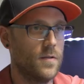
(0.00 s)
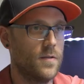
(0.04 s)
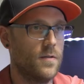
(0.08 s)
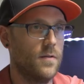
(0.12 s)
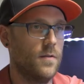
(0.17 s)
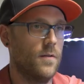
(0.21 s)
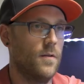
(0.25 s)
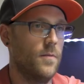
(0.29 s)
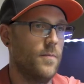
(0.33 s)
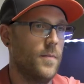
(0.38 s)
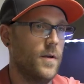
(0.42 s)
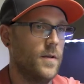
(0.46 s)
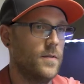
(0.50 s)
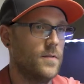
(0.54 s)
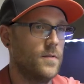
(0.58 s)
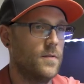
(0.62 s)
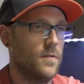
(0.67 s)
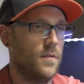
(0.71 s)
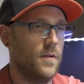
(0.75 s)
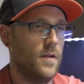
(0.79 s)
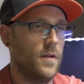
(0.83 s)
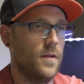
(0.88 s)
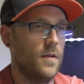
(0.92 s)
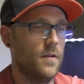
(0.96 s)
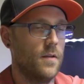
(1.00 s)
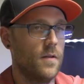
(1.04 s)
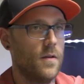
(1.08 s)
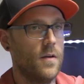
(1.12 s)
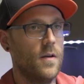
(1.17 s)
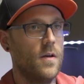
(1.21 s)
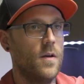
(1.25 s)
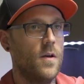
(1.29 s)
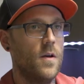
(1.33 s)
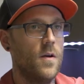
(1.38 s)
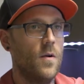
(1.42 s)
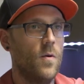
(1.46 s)
Seal immensely
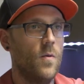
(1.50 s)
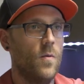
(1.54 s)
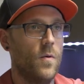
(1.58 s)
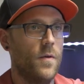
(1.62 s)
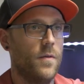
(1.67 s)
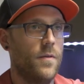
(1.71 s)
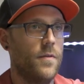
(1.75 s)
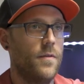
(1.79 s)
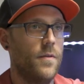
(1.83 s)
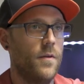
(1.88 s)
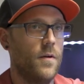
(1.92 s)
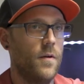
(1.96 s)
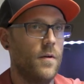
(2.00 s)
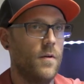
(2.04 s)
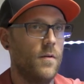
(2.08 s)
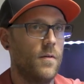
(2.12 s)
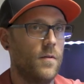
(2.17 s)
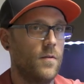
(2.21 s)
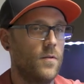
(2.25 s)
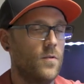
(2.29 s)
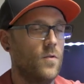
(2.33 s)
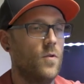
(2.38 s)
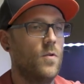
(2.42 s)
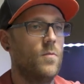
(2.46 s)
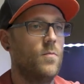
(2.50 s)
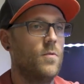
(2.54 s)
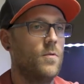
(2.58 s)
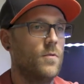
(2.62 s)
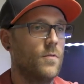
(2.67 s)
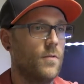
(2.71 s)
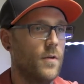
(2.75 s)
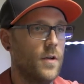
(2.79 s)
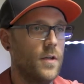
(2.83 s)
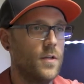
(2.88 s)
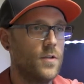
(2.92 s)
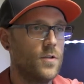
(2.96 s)
with their global
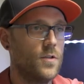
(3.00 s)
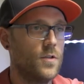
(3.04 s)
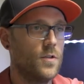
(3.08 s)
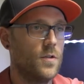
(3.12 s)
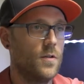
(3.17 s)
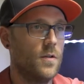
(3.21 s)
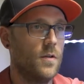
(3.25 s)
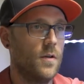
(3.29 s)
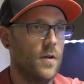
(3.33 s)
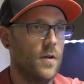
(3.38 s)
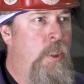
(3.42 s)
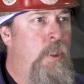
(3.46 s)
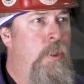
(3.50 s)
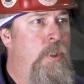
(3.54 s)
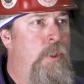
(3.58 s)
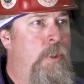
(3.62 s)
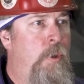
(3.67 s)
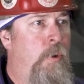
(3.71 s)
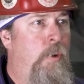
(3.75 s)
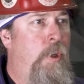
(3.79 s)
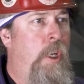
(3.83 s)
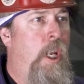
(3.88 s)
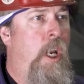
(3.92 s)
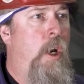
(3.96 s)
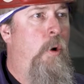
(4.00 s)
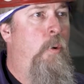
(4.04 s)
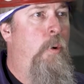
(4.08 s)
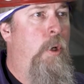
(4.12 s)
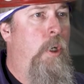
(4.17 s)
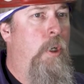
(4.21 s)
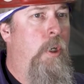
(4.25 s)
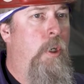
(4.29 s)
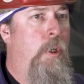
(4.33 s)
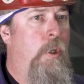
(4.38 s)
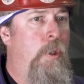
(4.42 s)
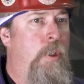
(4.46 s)
reach. So now
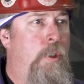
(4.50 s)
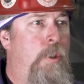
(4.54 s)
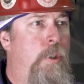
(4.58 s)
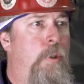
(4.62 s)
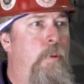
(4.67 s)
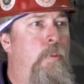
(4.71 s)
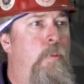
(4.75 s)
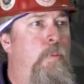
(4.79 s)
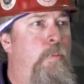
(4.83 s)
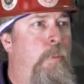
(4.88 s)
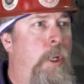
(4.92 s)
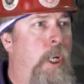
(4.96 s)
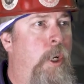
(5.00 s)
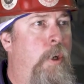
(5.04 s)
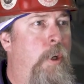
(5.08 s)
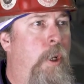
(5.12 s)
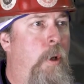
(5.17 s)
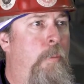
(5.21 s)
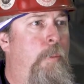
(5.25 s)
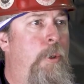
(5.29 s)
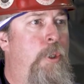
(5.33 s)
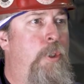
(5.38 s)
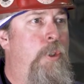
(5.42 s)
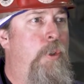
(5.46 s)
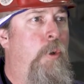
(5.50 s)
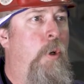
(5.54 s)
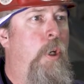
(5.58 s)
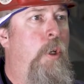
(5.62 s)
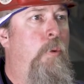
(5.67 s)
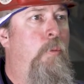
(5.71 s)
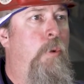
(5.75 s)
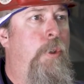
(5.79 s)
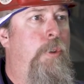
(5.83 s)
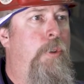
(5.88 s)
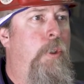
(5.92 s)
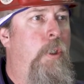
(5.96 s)
we're paired up and
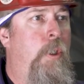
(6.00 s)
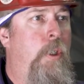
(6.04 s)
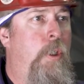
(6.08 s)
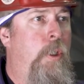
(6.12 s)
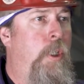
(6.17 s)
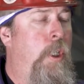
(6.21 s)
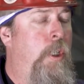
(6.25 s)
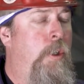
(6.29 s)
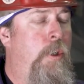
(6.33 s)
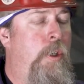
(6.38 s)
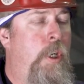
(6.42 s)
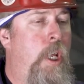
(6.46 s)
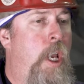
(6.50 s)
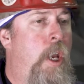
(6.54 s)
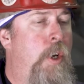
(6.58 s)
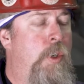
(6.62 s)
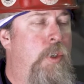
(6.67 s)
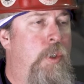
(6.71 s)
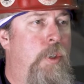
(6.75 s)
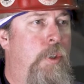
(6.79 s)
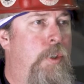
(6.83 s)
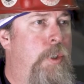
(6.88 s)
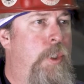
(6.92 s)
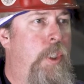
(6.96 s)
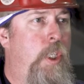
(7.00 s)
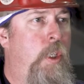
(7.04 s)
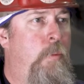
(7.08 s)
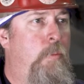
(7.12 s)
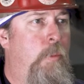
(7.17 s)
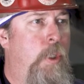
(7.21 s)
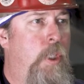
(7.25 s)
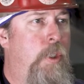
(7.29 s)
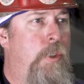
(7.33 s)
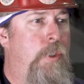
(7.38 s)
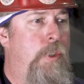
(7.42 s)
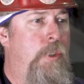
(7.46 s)
joined with an international team
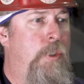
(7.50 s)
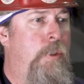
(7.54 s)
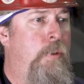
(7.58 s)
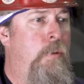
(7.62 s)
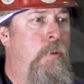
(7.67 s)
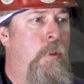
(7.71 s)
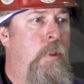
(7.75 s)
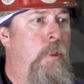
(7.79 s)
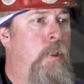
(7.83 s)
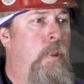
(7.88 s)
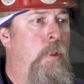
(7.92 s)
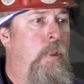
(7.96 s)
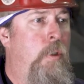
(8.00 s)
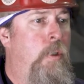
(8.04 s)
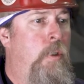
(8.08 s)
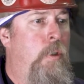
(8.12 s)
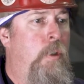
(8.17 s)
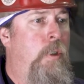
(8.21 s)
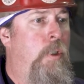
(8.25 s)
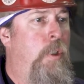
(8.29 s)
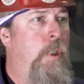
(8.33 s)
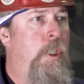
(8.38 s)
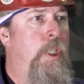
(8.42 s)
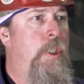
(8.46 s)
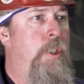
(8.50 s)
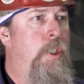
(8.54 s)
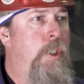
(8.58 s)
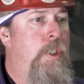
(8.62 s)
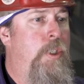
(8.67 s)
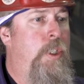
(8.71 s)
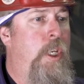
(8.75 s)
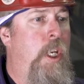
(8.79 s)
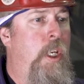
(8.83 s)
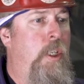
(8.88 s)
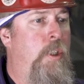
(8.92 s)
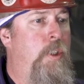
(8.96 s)
that's going to
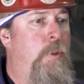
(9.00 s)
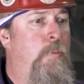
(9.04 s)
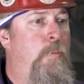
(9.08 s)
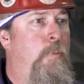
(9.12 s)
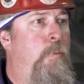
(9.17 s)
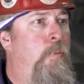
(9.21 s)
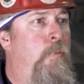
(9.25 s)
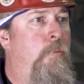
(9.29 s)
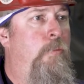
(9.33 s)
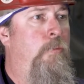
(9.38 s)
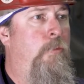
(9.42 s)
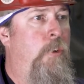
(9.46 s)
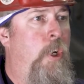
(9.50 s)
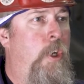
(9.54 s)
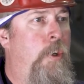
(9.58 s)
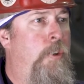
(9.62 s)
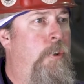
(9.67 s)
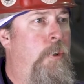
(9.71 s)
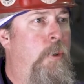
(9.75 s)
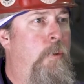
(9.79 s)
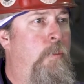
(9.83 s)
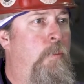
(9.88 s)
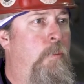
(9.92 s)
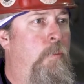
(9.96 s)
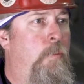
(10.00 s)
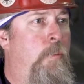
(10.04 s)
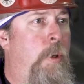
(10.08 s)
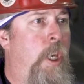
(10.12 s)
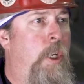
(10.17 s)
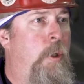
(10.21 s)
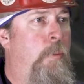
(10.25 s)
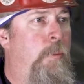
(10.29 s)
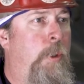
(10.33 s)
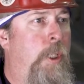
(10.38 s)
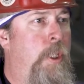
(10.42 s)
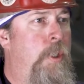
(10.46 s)
just take us farther and
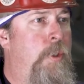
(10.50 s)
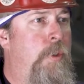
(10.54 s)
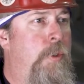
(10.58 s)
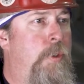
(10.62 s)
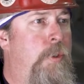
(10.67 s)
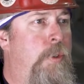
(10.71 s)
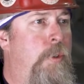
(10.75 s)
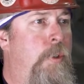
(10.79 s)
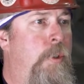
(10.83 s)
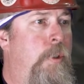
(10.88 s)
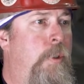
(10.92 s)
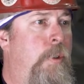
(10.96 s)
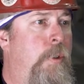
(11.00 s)
better places.